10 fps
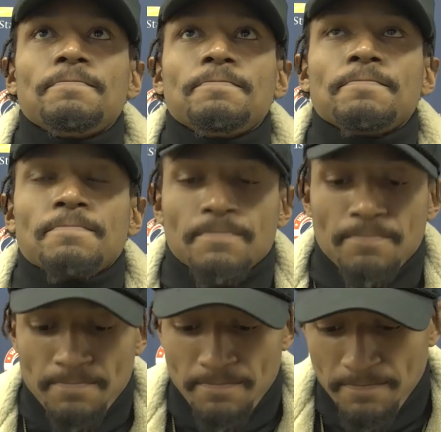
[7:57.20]
Hey,
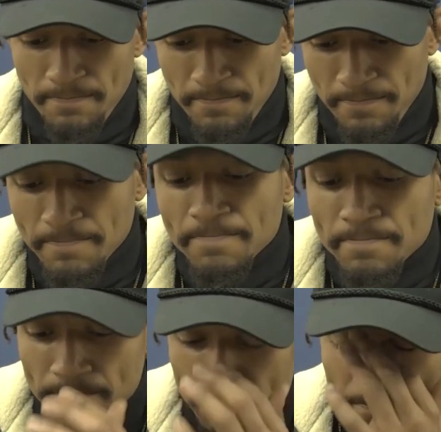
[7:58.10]
Brad, another
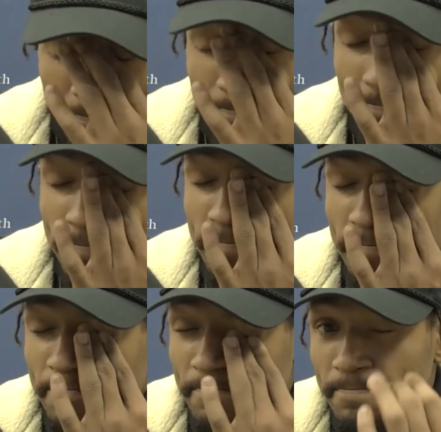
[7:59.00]
30 plus point
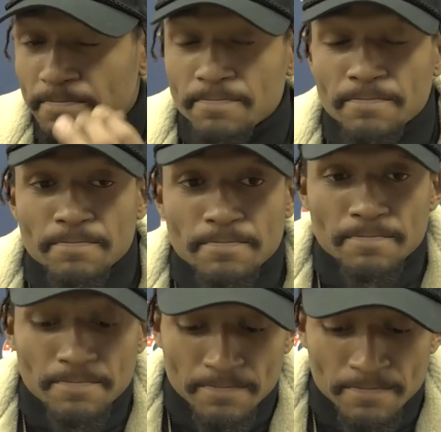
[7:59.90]
game for you. And
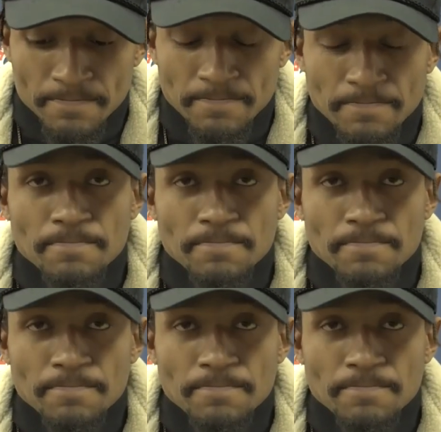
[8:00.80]
I asked Coach